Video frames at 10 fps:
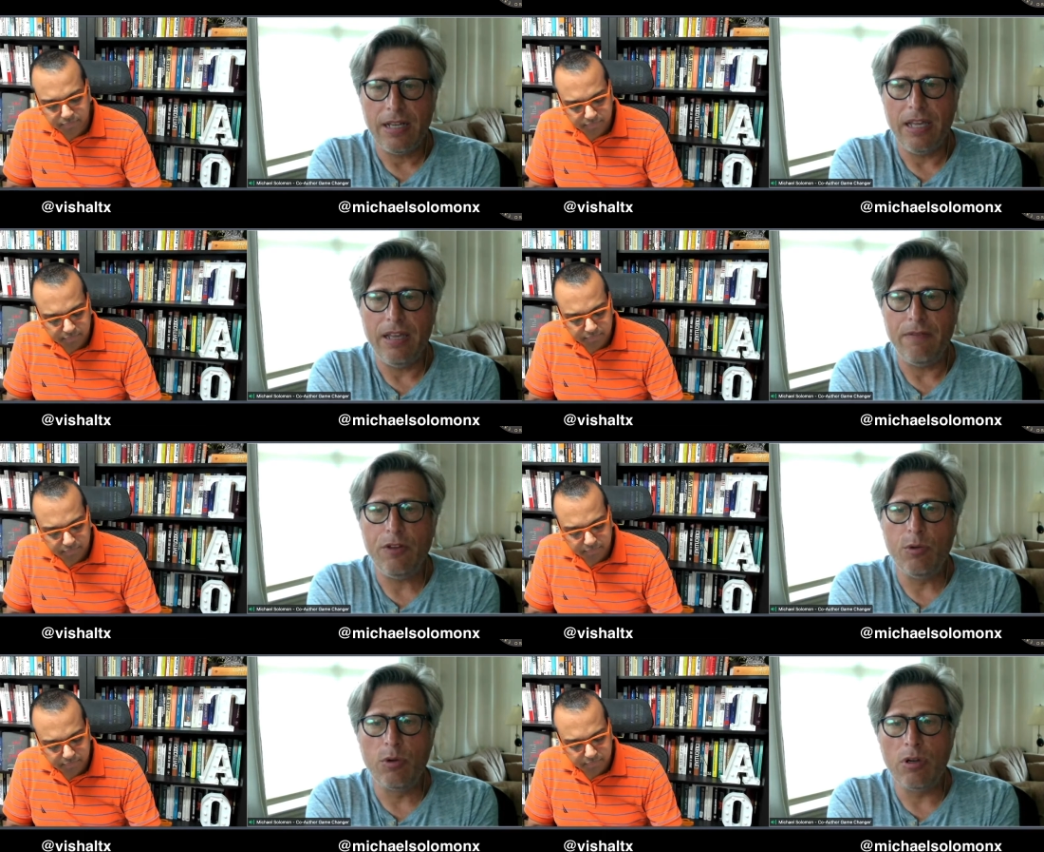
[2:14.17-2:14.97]
Speaker 1: if
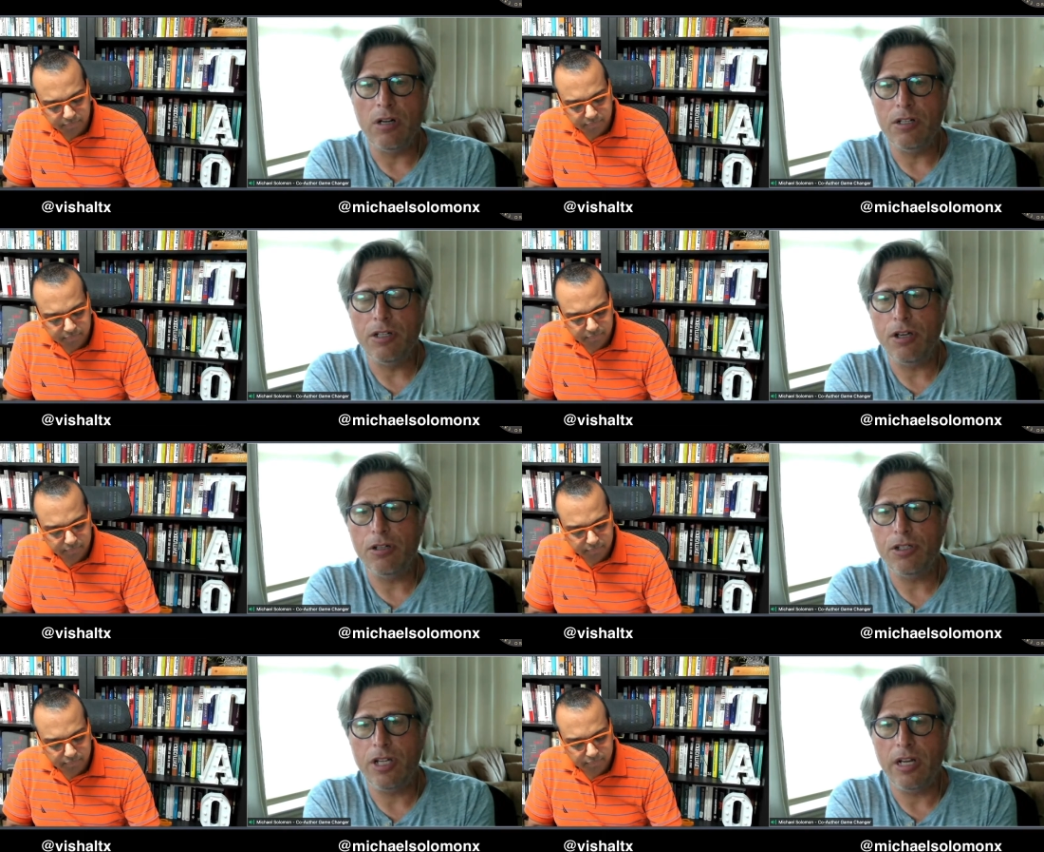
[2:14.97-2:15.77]
you're
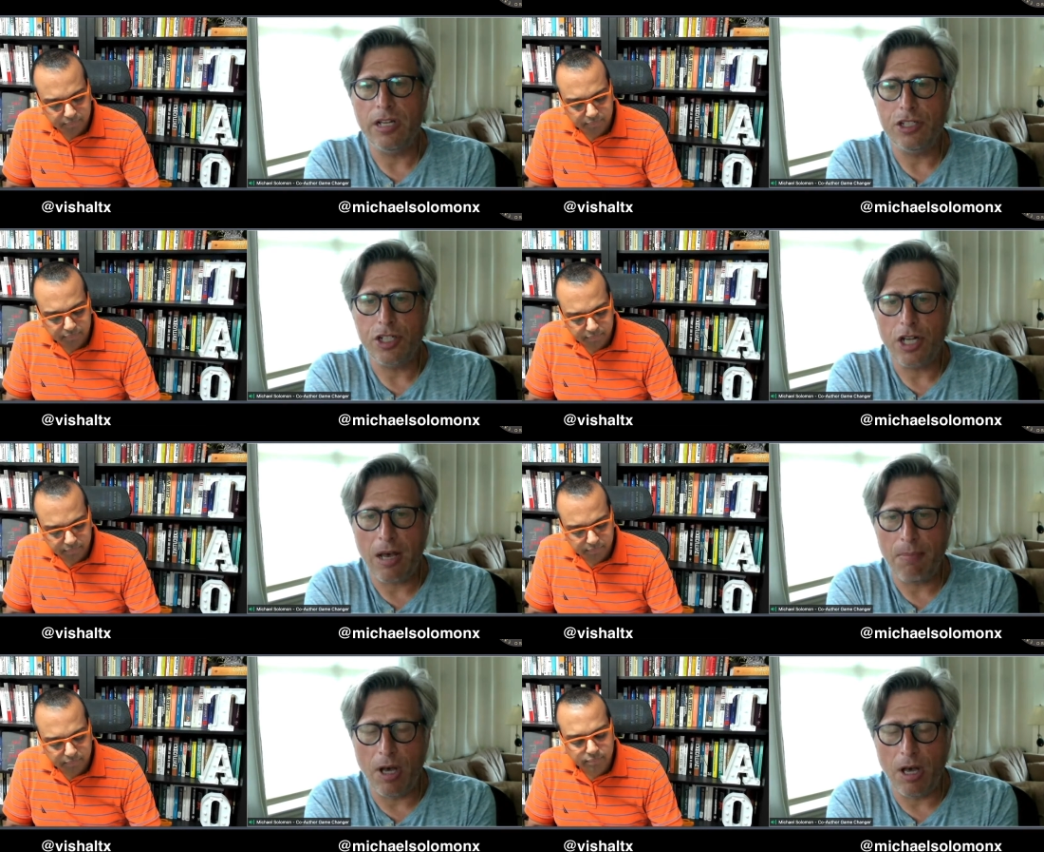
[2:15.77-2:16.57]
negotiating a job
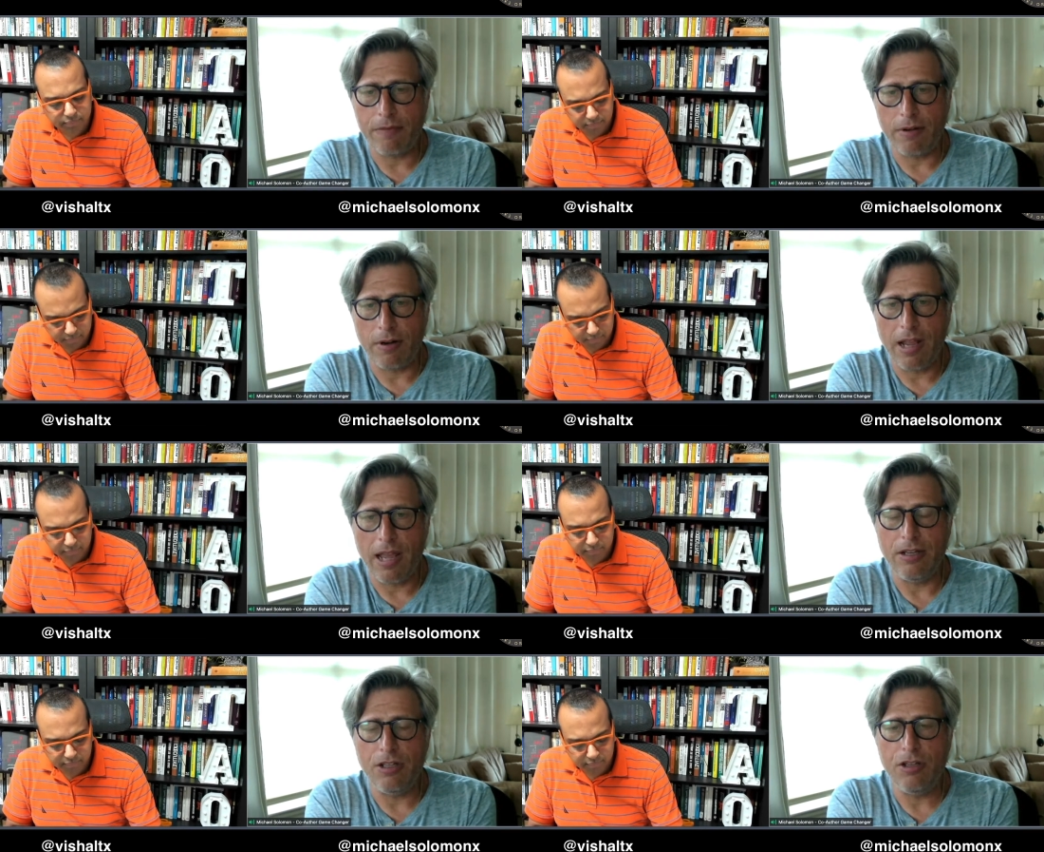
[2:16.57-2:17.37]
offer
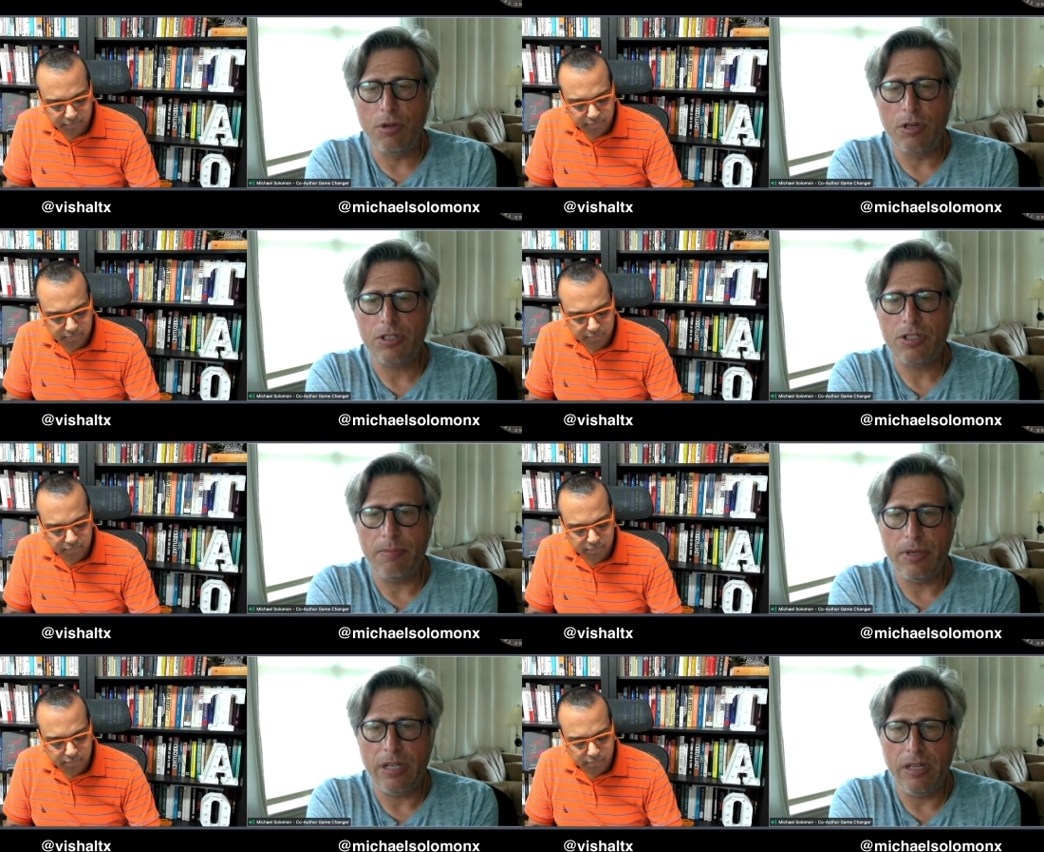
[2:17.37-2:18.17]
and you are
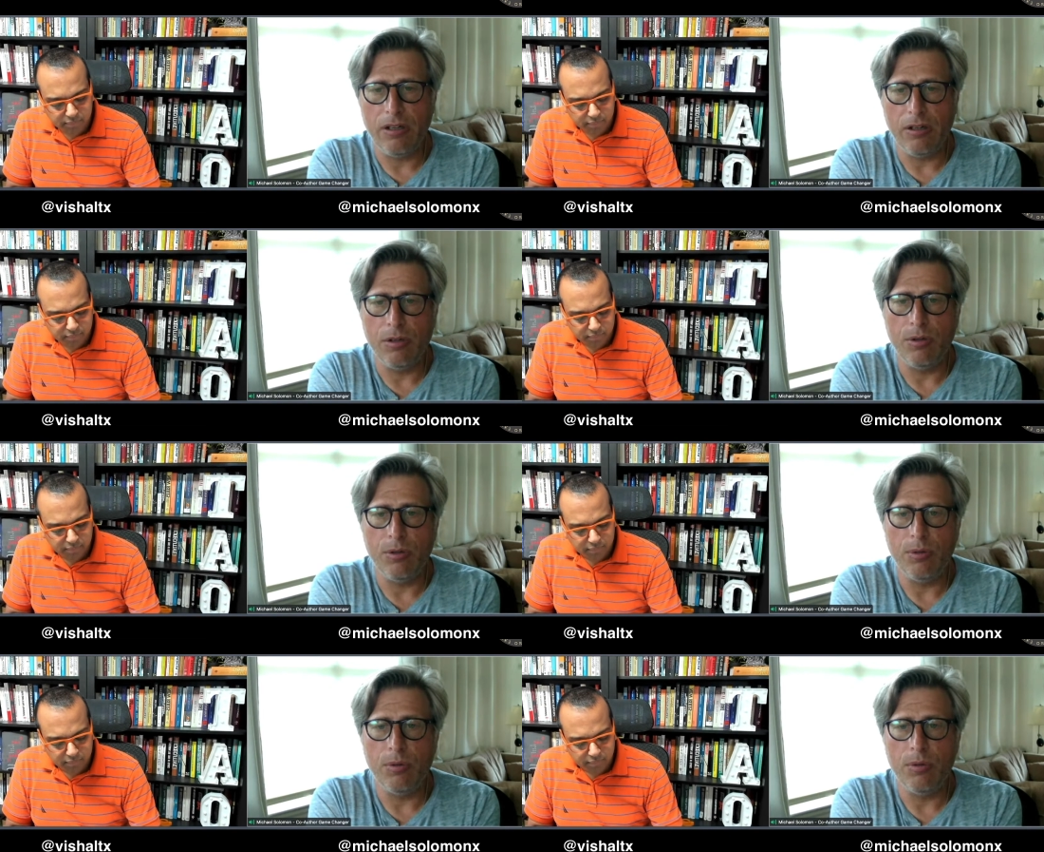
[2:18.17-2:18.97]
somebody
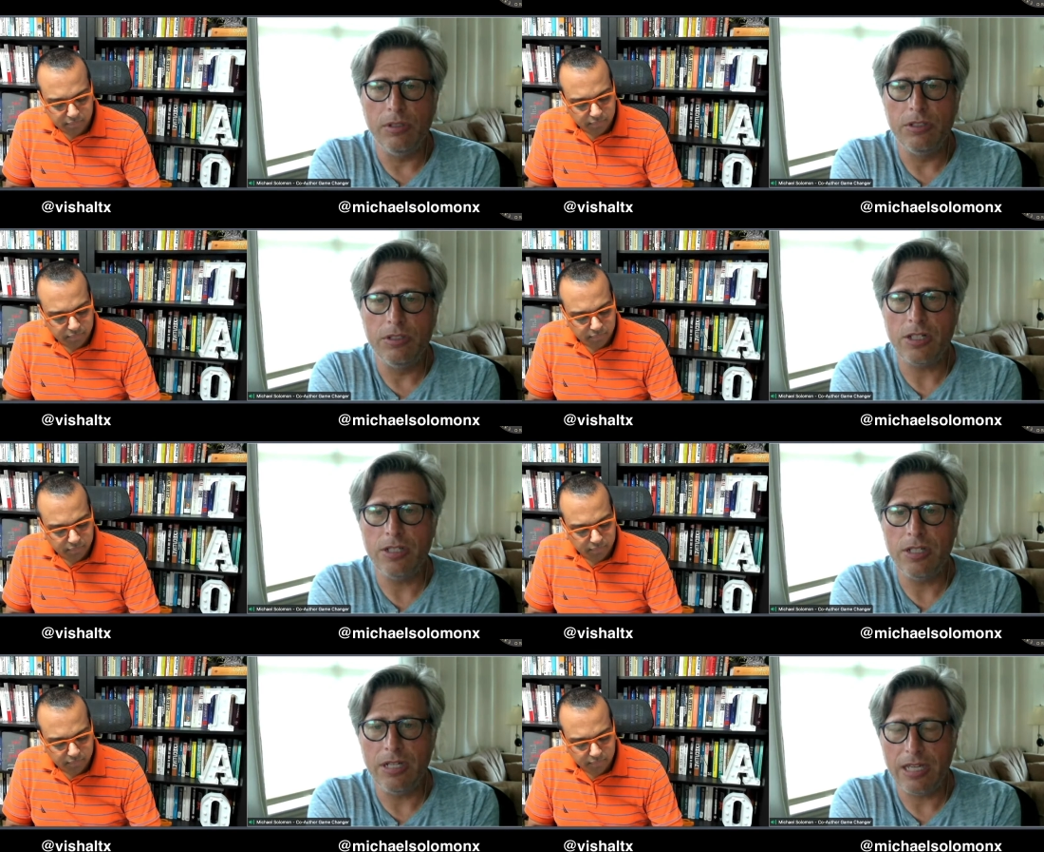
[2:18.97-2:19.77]
who does
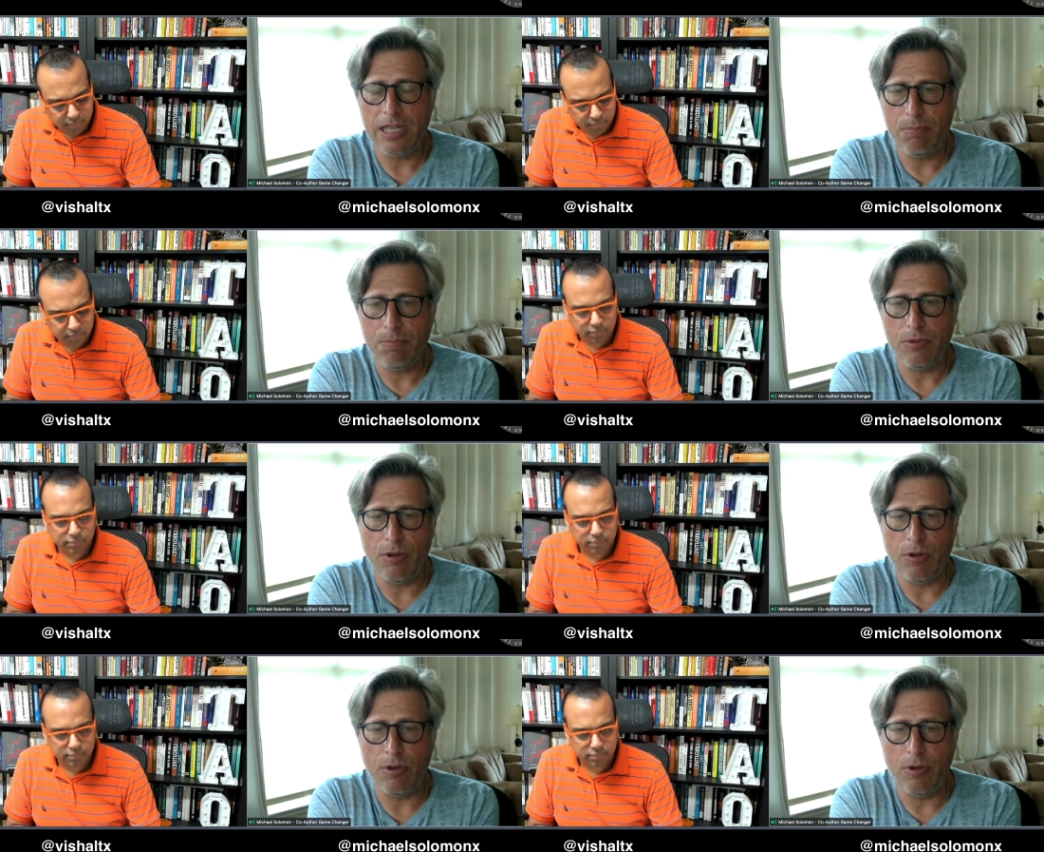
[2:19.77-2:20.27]
need to keep